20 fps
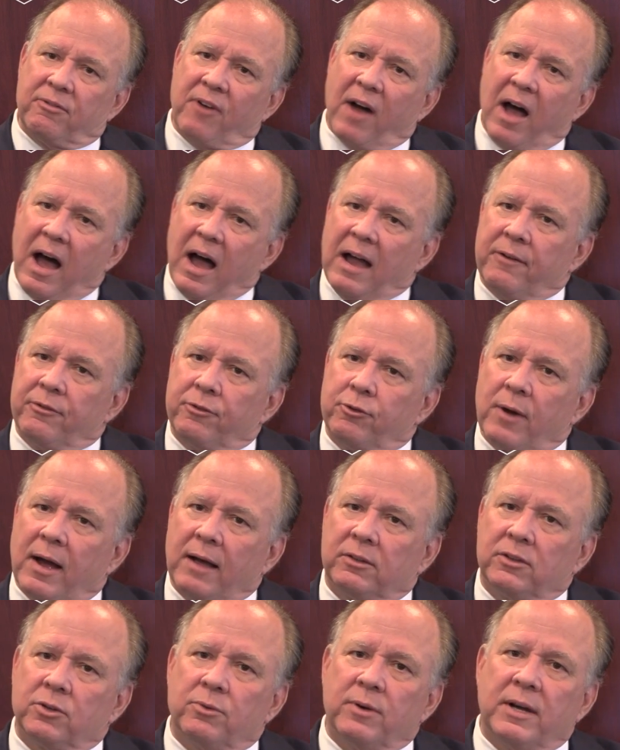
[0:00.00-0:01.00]
5
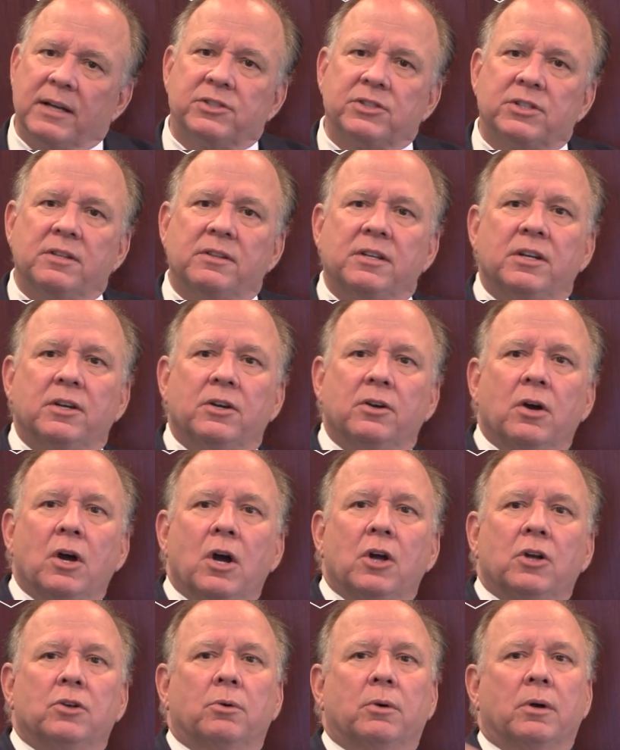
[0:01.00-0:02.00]
throughout the rest of the year?
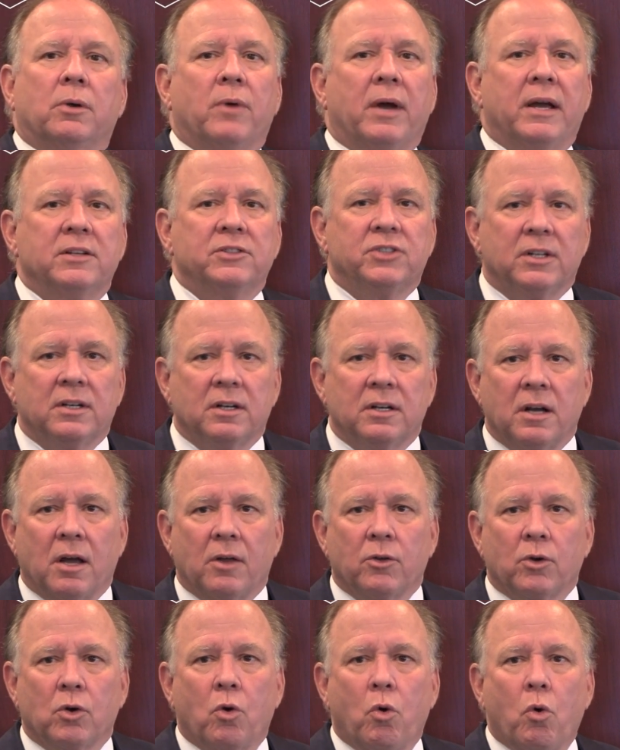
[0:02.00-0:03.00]
Do we raise it
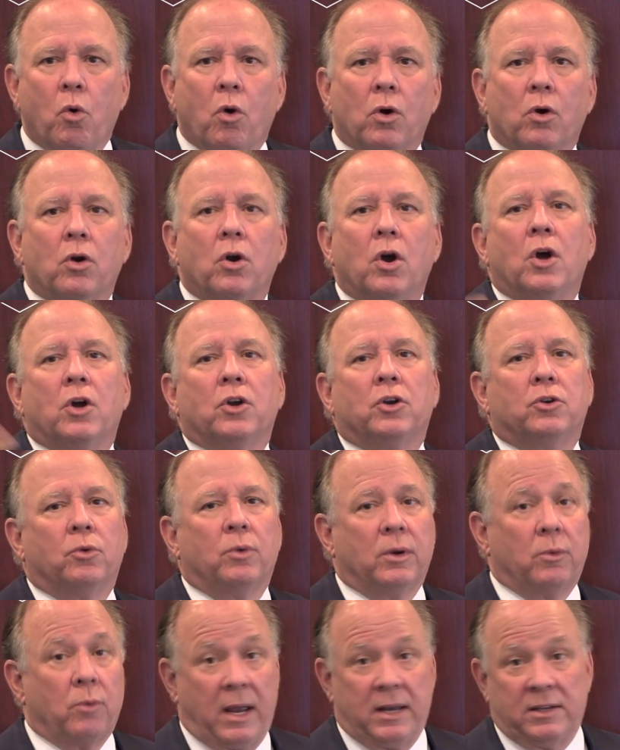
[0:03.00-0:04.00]
another quarter? Do
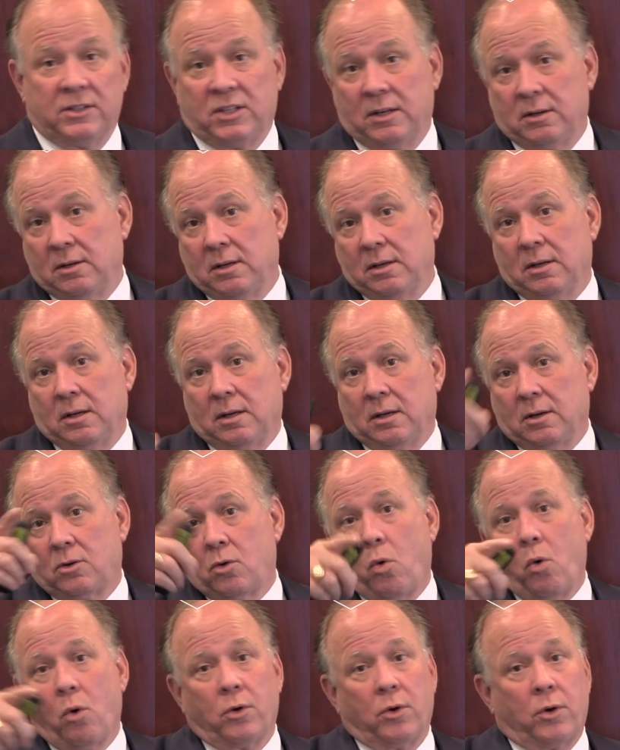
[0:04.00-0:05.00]
we raise it a
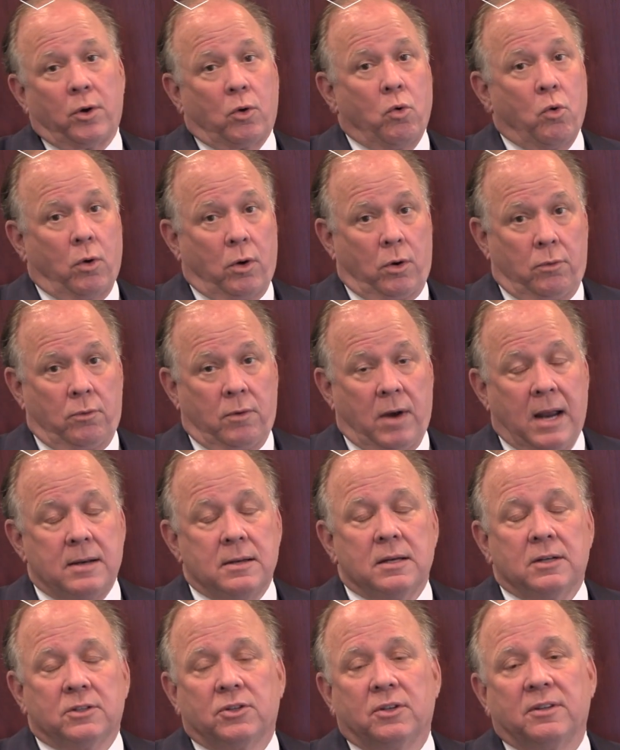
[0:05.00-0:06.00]
quarter and a quarter, right?
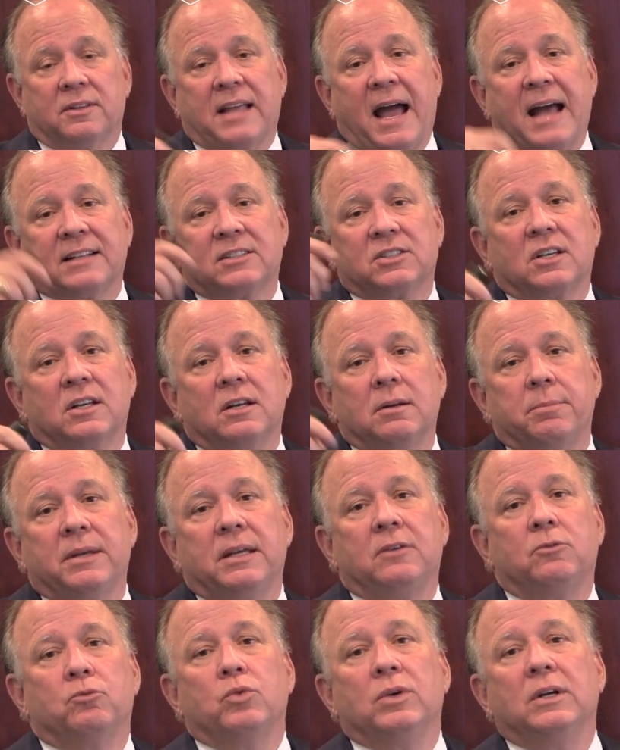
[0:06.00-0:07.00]
So that's going to
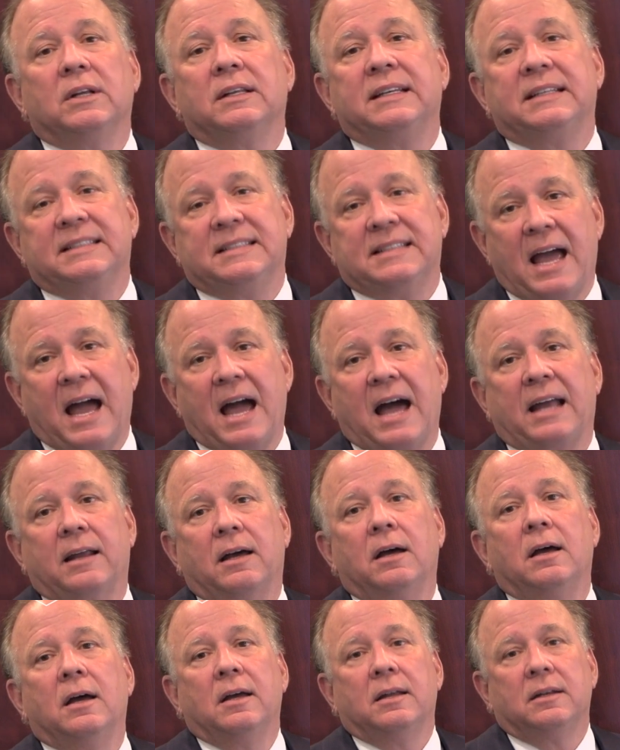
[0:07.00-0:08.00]
be really
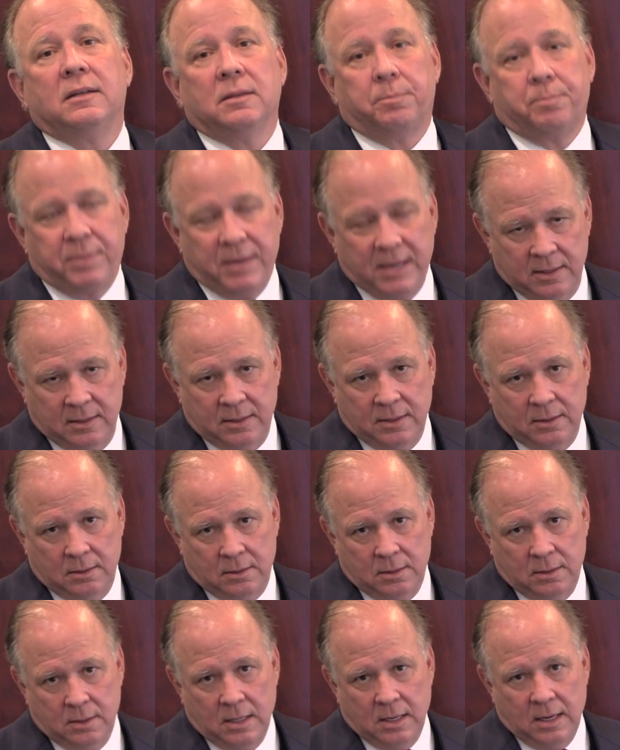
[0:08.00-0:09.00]
data dependent
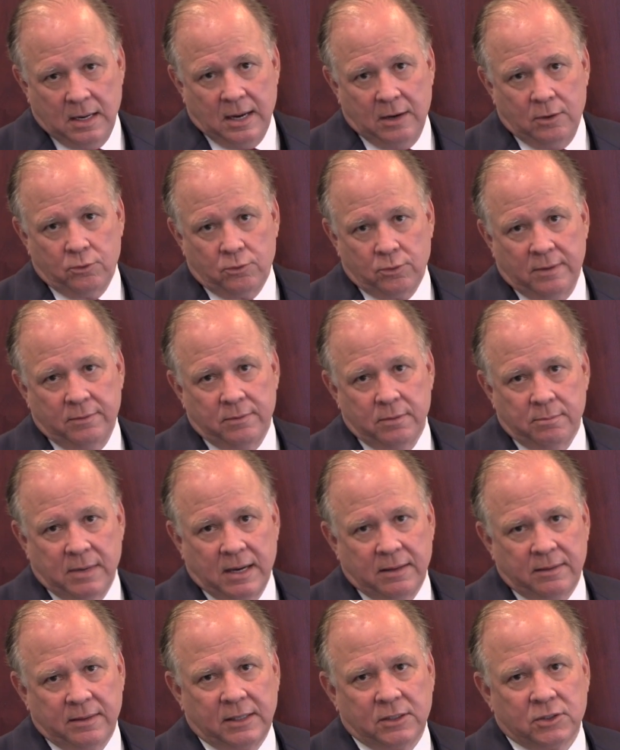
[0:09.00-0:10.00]
and driven
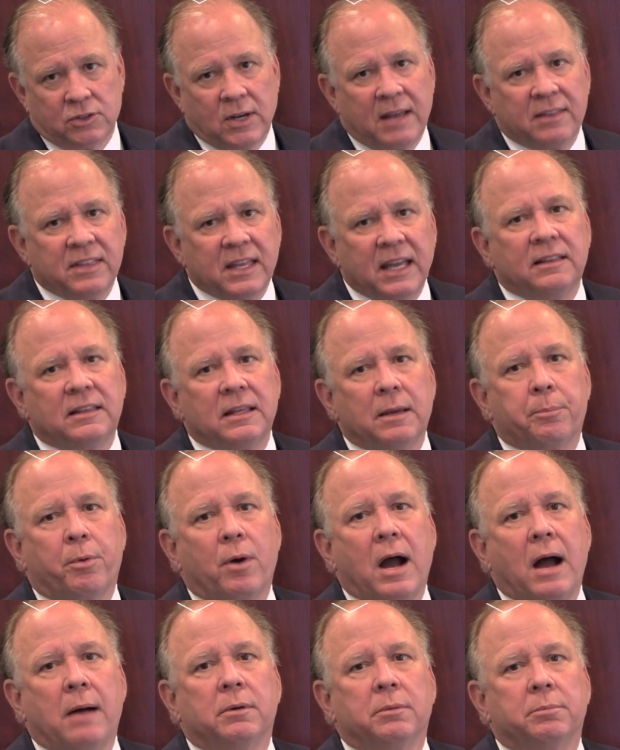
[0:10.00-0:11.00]
by things. So I think that
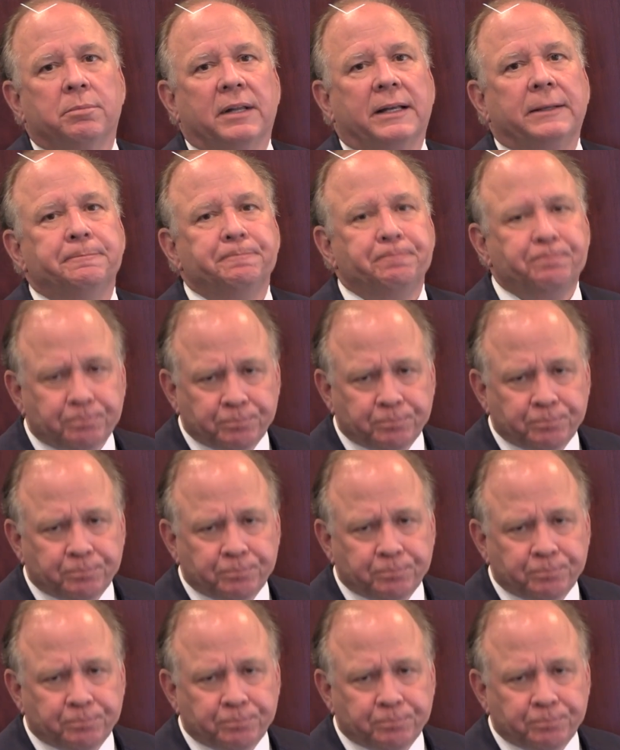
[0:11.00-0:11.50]
probably